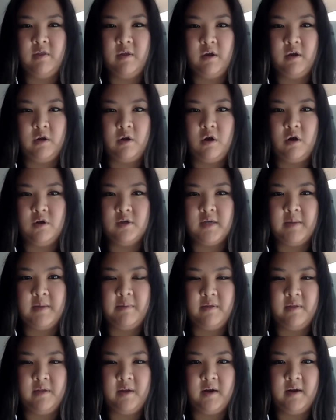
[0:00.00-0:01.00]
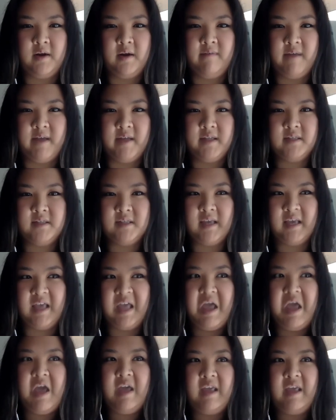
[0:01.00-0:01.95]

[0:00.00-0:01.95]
in call time or they're at events, like